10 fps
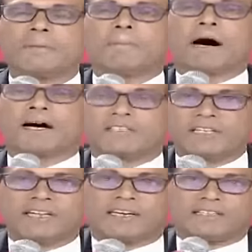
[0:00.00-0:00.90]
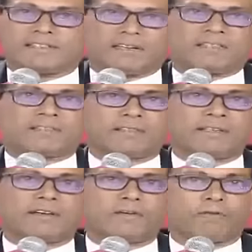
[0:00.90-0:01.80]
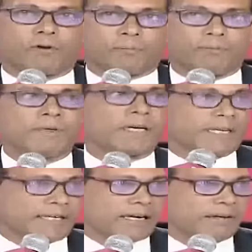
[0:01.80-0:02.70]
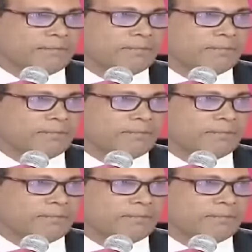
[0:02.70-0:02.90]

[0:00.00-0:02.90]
marginalize us from India.